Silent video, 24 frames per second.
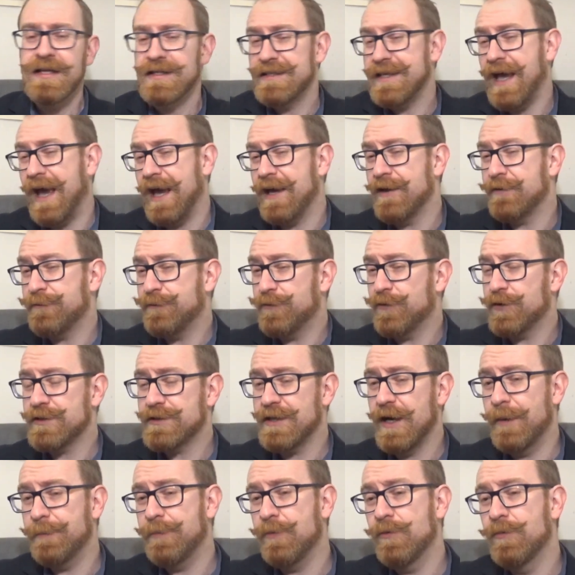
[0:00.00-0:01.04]
Take, for
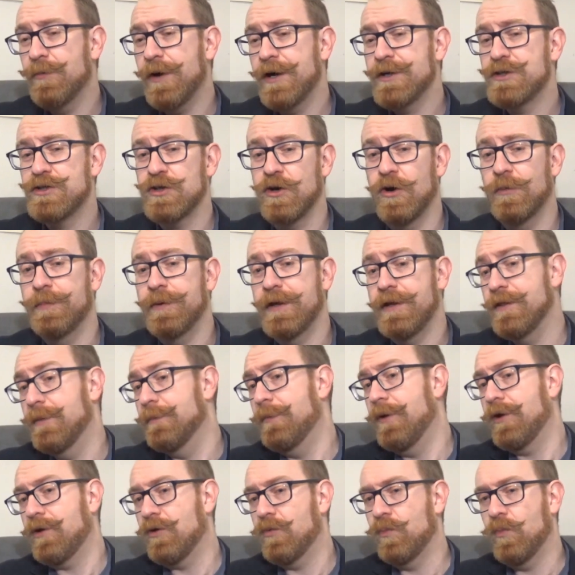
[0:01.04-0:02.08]
example, my job in the
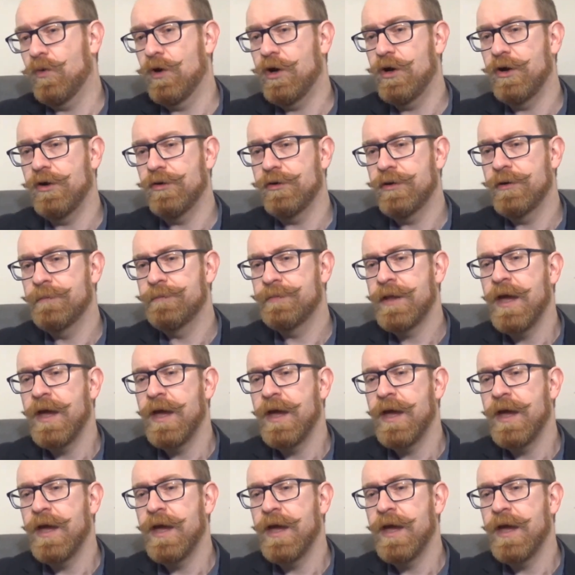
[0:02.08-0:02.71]
modern world.